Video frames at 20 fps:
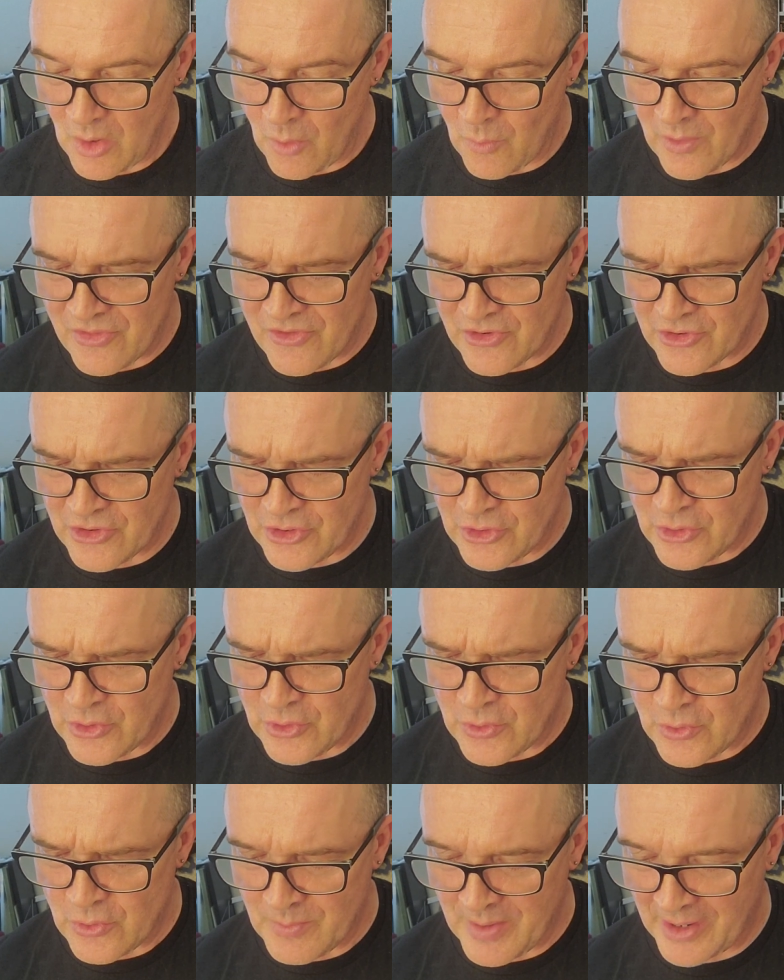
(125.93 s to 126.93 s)
Whether
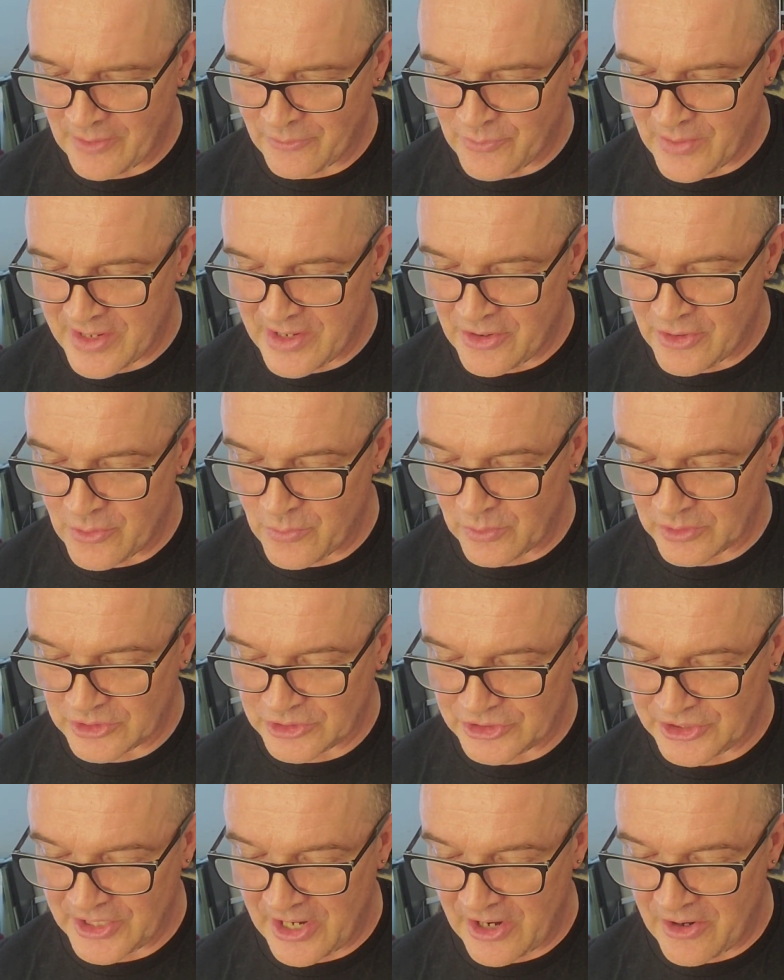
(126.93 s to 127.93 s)
you, my reader, will
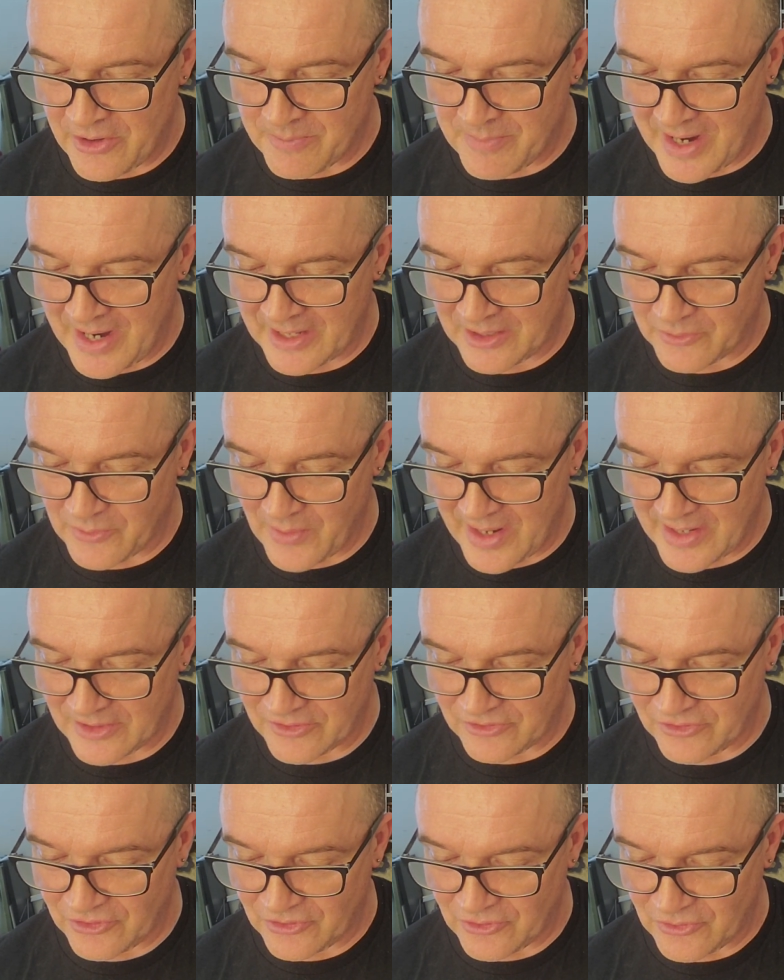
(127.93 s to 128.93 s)
share my
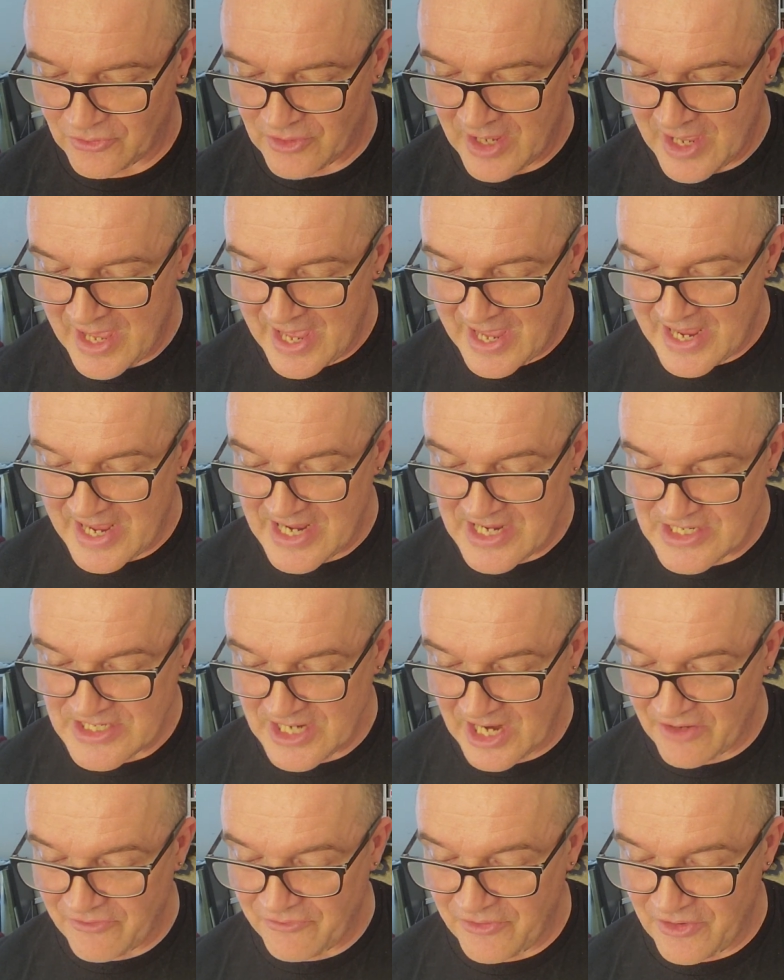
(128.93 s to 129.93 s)
gratitude
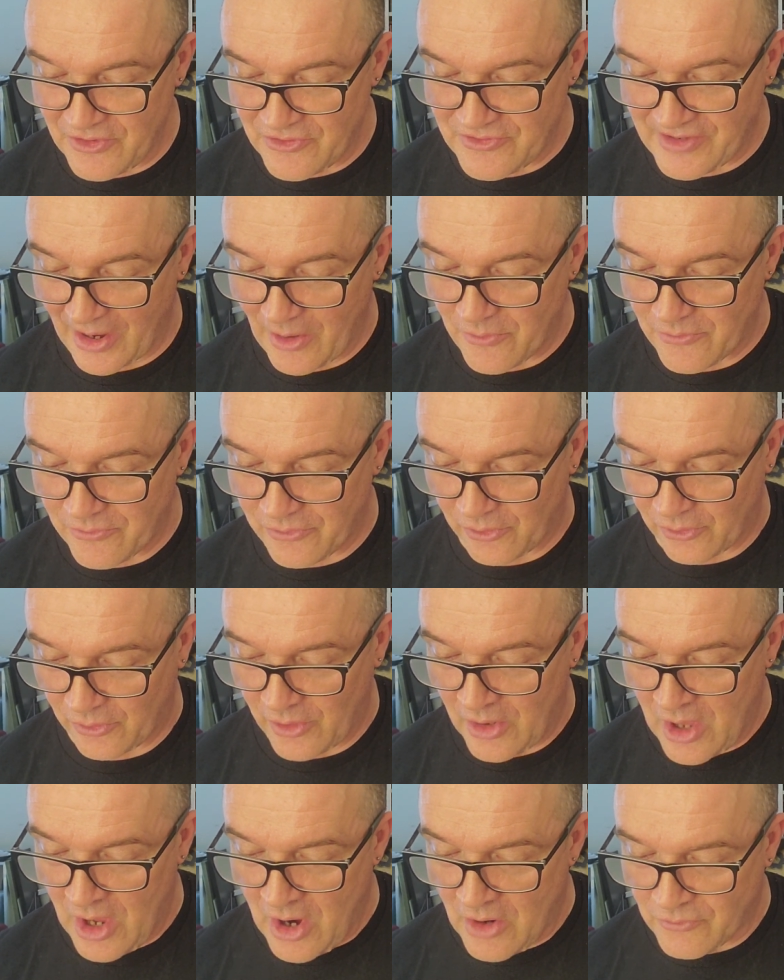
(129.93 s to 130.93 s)
is, I fear, doubtful,